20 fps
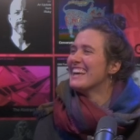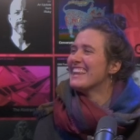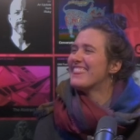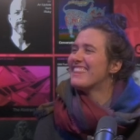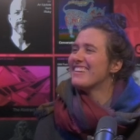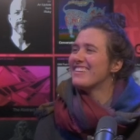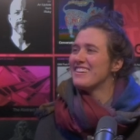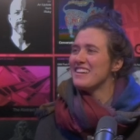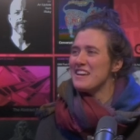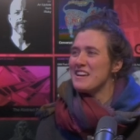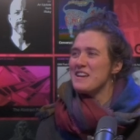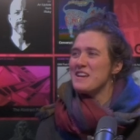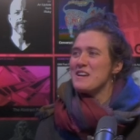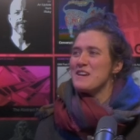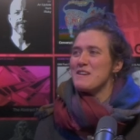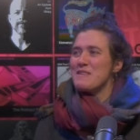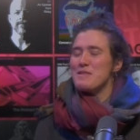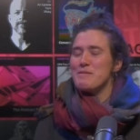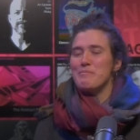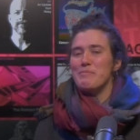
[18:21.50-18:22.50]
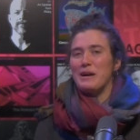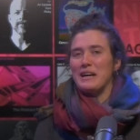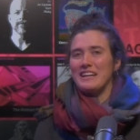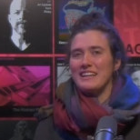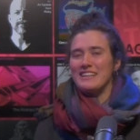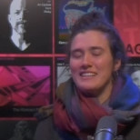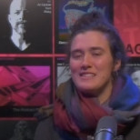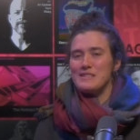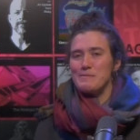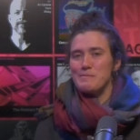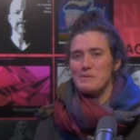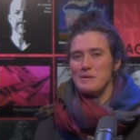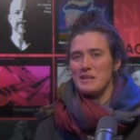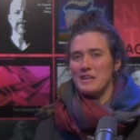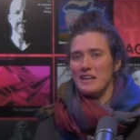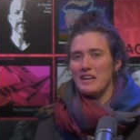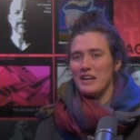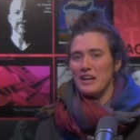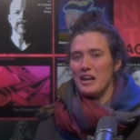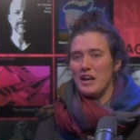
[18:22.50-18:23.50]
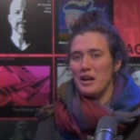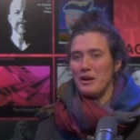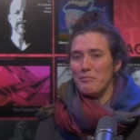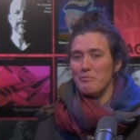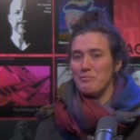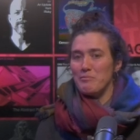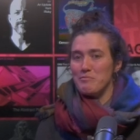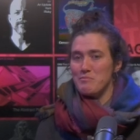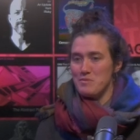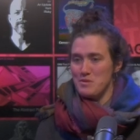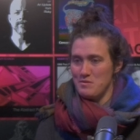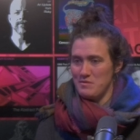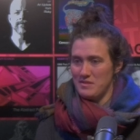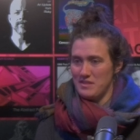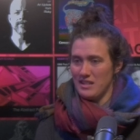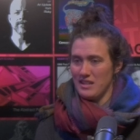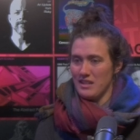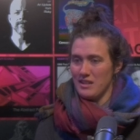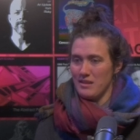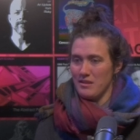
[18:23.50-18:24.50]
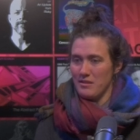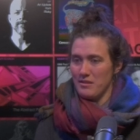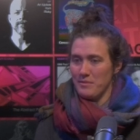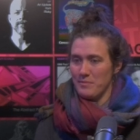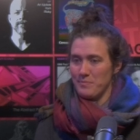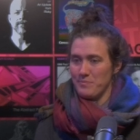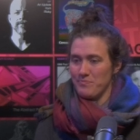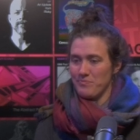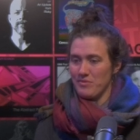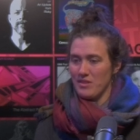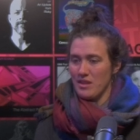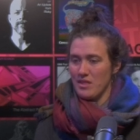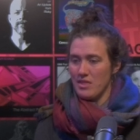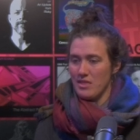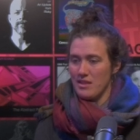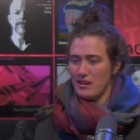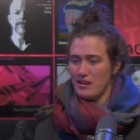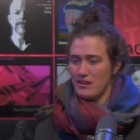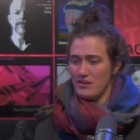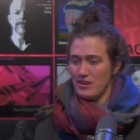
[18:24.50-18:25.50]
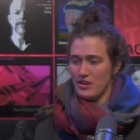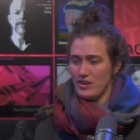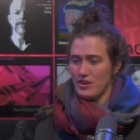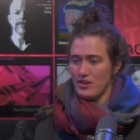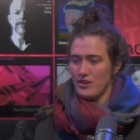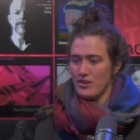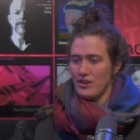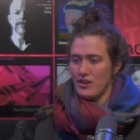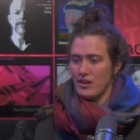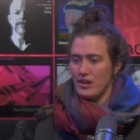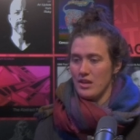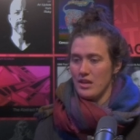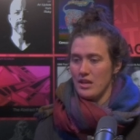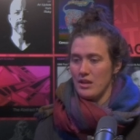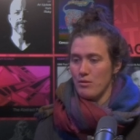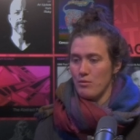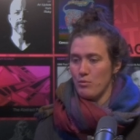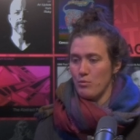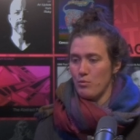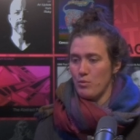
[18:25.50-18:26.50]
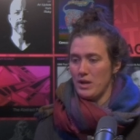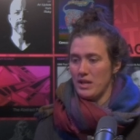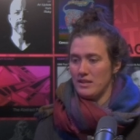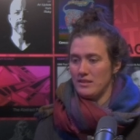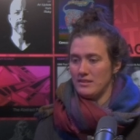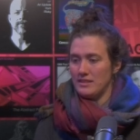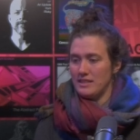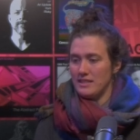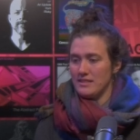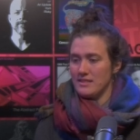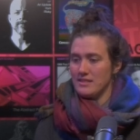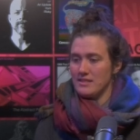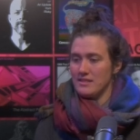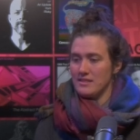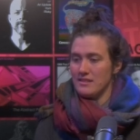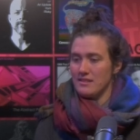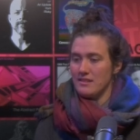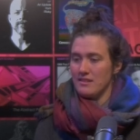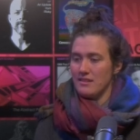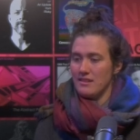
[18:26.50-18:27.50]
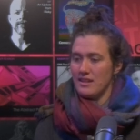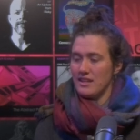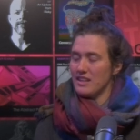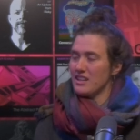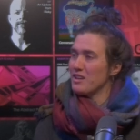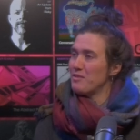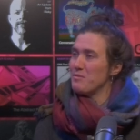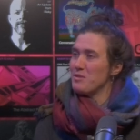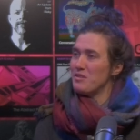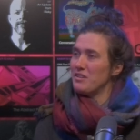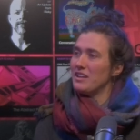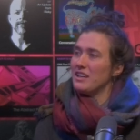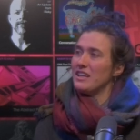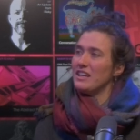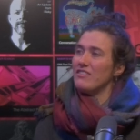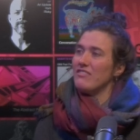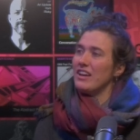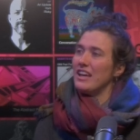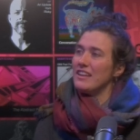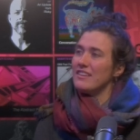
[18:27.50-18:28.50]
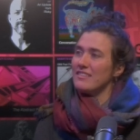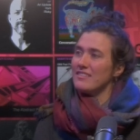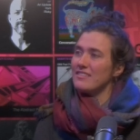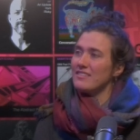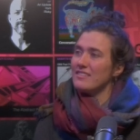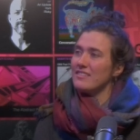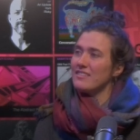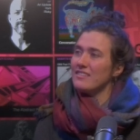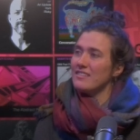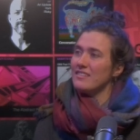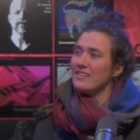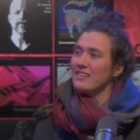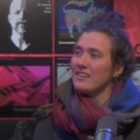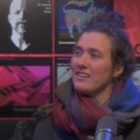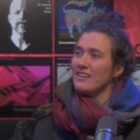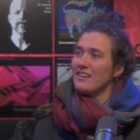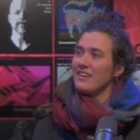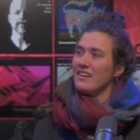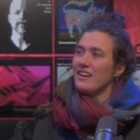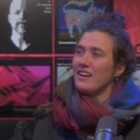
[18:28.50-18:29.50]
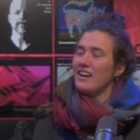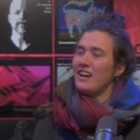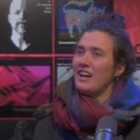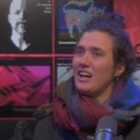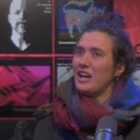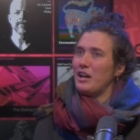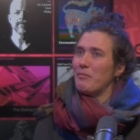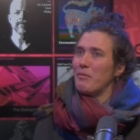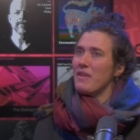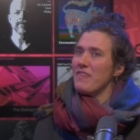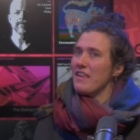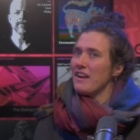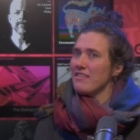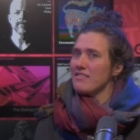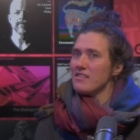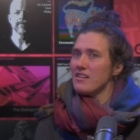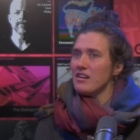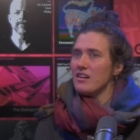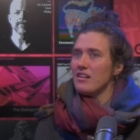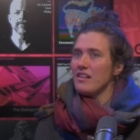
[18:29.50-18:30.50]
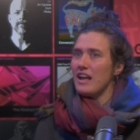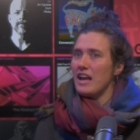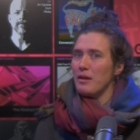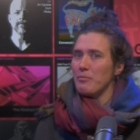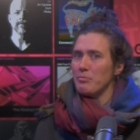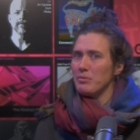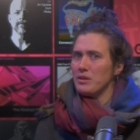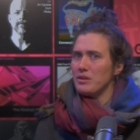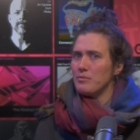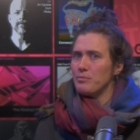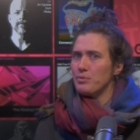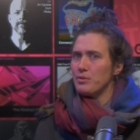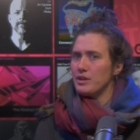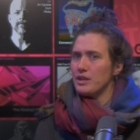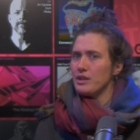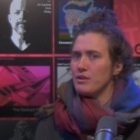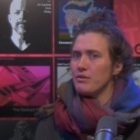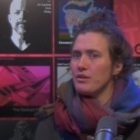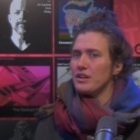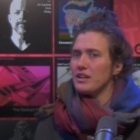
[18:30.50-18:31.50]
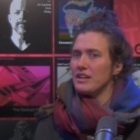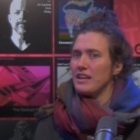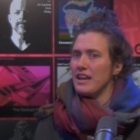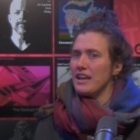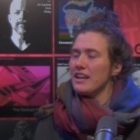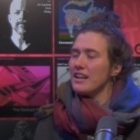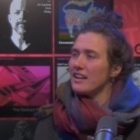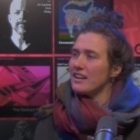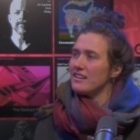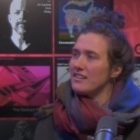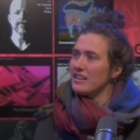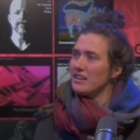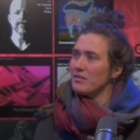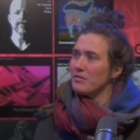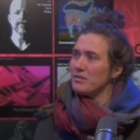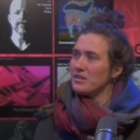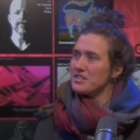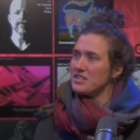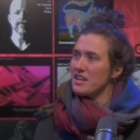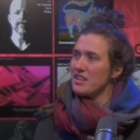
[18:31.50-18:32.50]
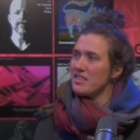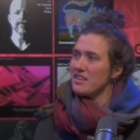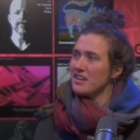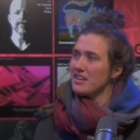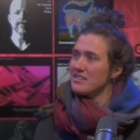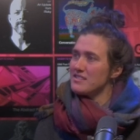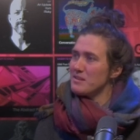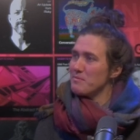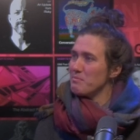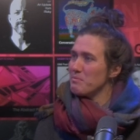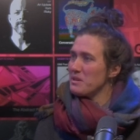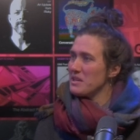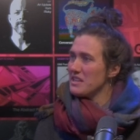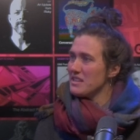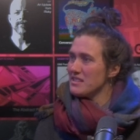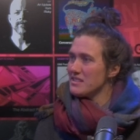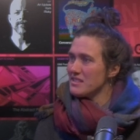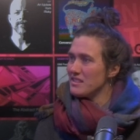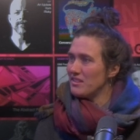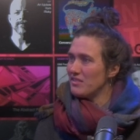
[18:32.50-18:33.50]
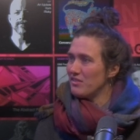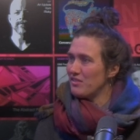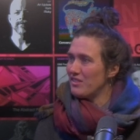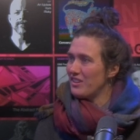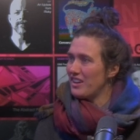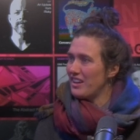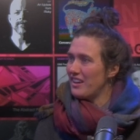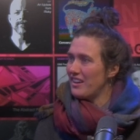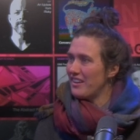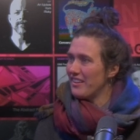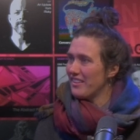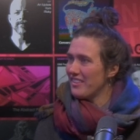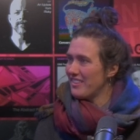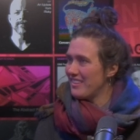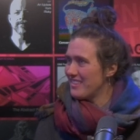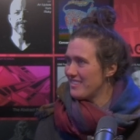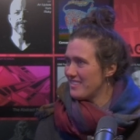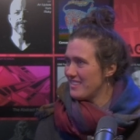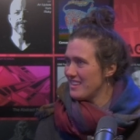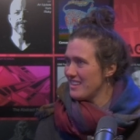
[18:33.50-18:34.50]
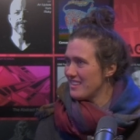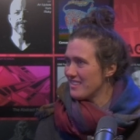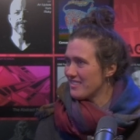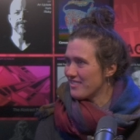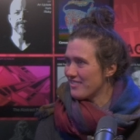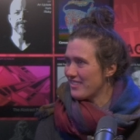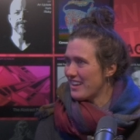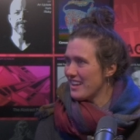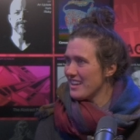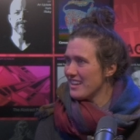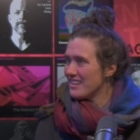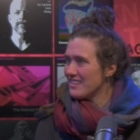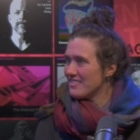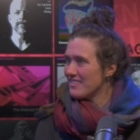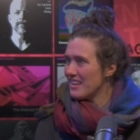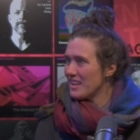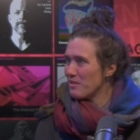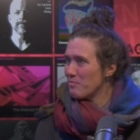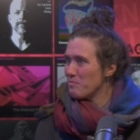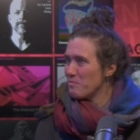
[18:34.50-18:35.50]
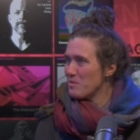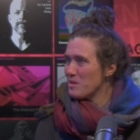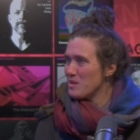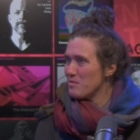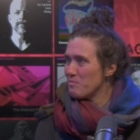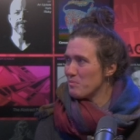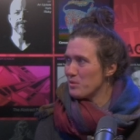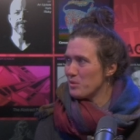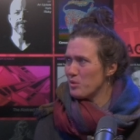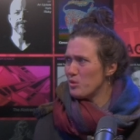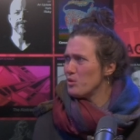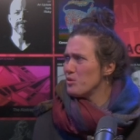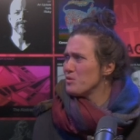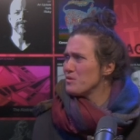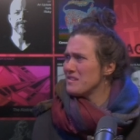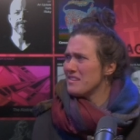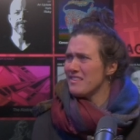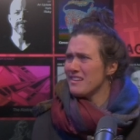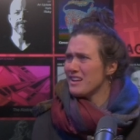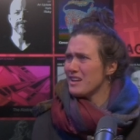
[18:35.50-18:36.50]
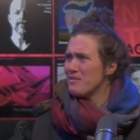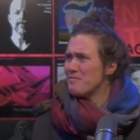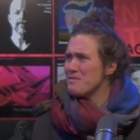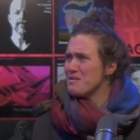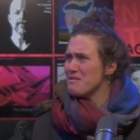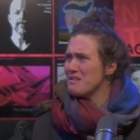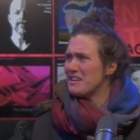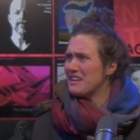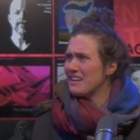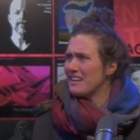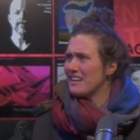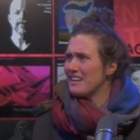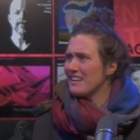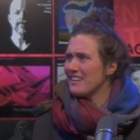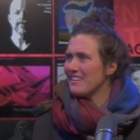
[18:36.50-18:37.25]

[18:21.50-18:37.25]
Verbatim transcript: the, the buckets being um, music theater wellness and community events um, and that's all happened pretty organically which i think is a piece of what this is right is like people who's in the community